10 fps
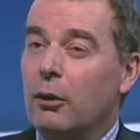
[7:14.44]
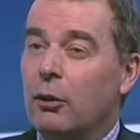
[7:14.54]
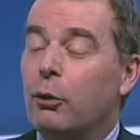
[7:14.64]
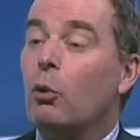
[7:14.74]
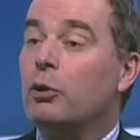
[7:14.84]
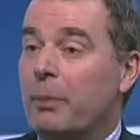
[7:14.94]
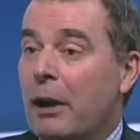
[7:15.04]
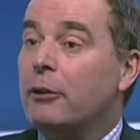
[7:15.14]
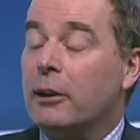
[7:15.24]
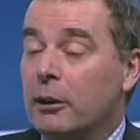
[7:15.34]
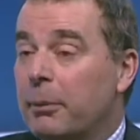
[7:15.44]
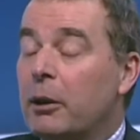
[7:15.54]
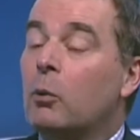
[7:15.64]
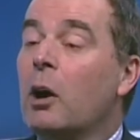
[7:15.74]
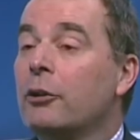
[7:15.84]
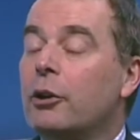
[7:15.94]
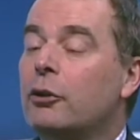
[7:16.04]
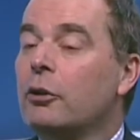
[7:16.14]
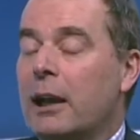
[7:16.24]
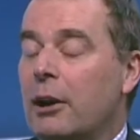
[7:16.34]
thought about it a little bit, and whilst those
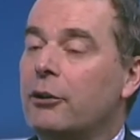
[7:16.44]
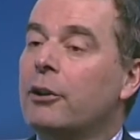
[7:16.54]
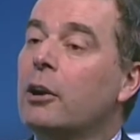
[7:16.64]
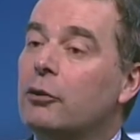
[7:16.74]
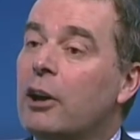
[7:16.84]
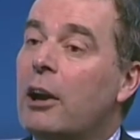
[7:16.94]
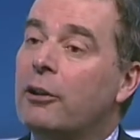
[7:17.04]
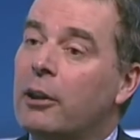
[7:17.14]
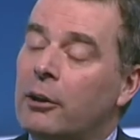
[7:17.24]
two allowances aren't changing,